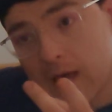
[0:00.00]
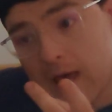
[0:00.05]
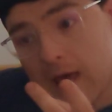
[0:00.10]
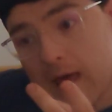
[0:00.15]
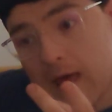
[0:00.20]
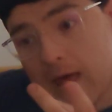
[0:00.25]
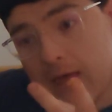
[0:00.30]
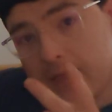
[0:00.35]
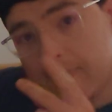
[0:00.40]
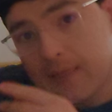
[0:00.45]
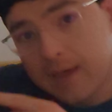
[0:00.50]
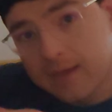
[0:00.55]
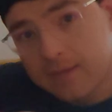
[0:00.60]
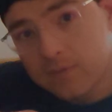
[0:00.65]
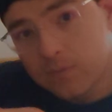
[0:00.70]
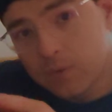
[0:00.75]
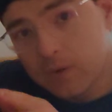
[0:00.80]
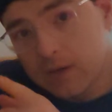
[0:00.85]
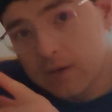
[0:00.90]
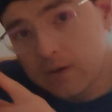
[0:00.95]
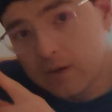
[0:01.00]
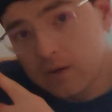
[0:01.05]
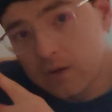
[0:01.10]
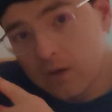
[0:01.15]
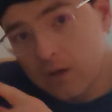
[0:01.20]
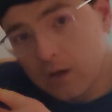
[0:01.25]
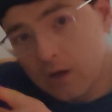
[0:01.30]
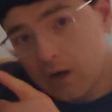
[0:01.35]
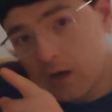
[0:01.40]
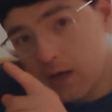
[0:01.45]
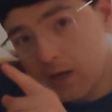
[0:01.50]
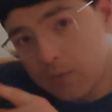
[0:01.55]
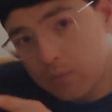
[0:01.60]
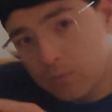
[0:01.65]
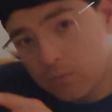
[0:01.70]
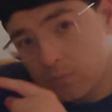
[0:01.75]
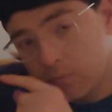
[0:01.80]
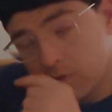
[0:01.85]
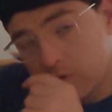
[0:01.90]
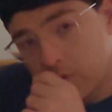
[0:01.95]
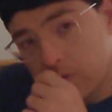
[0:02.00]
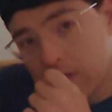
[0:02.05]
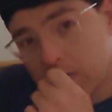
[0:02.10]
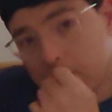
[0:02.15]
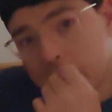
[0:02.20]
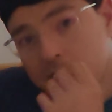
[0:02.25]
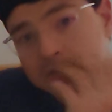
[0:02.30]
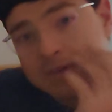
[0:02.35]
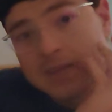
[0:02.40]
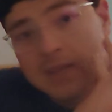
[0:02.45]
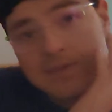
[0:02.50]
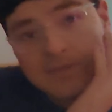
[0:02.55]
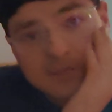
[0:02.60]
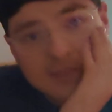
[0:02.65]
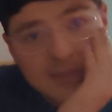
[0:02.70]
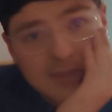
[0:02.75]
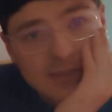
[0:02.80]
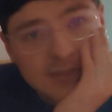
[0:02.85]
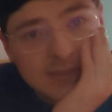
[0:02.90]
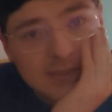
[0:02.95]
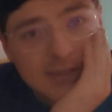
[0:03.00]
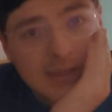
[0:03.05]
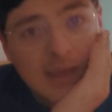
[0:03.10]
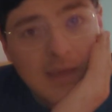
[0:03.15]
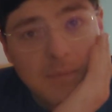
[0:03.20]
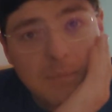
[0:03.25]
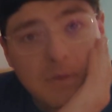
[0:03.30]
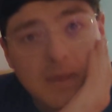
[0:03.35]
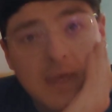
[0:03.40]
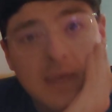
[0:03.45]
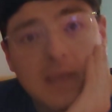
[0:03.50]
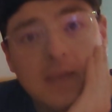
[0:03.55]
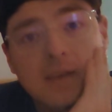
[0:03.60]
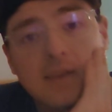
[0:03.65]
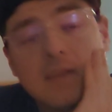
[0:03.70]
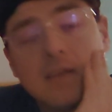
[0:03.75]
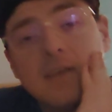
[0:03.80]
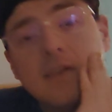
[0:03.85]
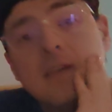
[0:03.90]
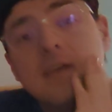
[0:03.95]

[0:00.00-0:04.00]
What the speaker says: And that's when I will do a little bit of an advertising campaign.